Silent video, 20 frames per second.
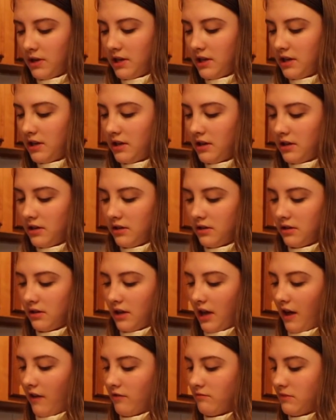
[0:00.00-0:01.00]
We
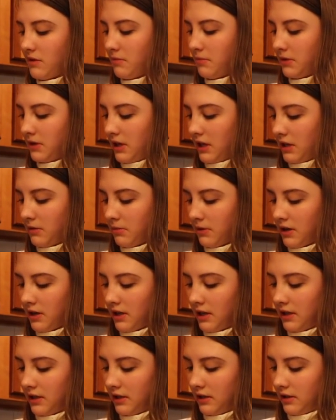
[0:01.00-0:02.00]
haven't made banana
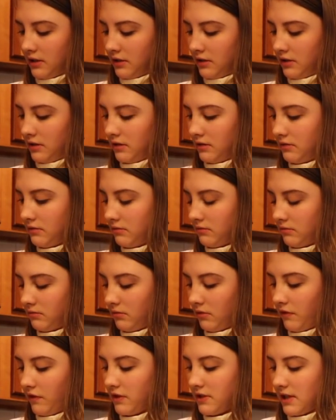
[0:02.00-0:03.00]
bread in
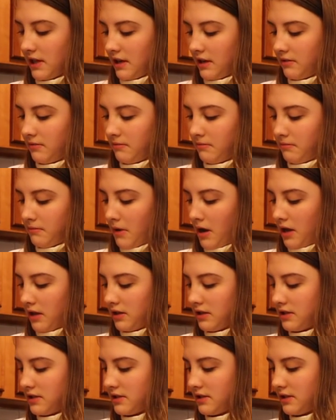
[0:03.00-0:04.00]
what feels like
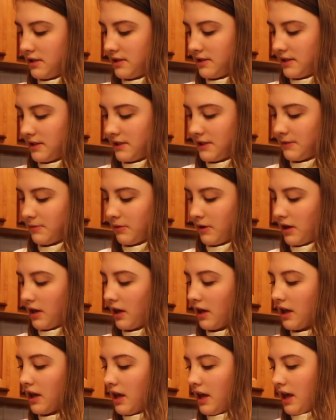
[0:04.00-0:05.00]
months, since the
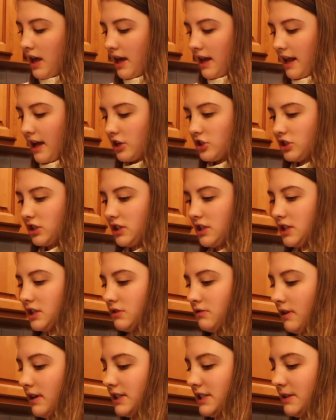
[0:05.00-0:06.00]
spring, and actually
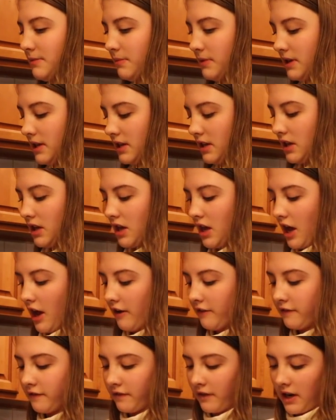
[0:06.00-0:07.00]
this recipe
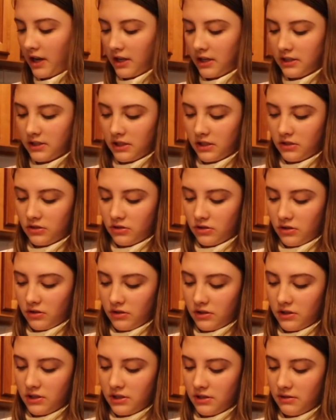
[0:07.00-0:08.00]
a friend
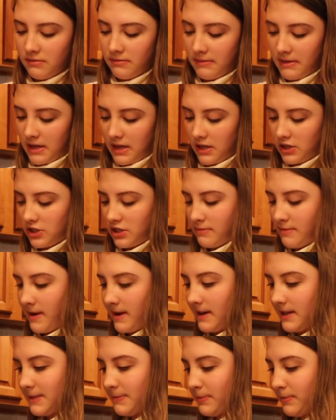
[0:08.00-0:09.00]
introduced to me. She
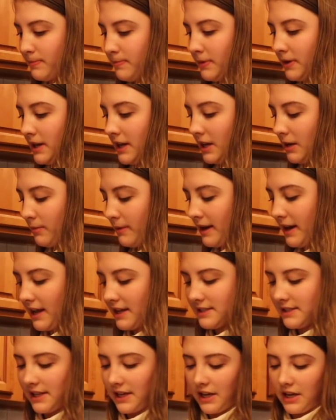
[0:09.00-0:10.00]
made this banana bread
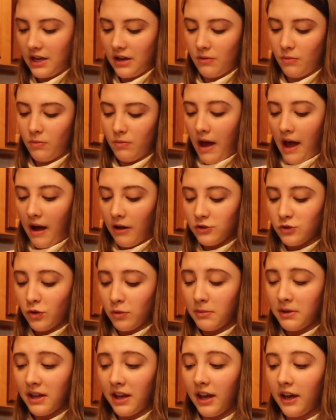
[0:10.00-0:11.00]
as like a
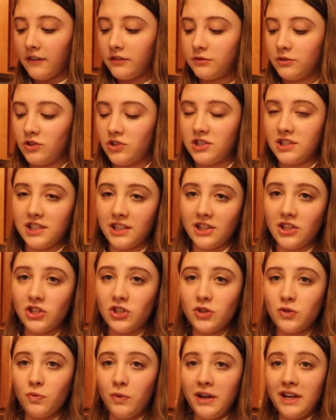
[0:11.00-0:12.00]
housewarming gift, which is like the
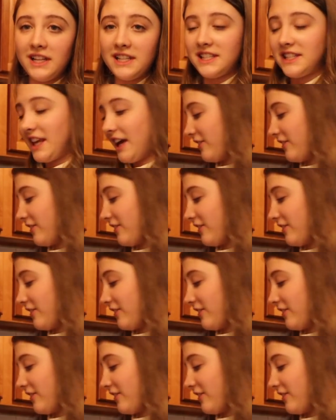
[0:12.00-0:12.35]
sweetest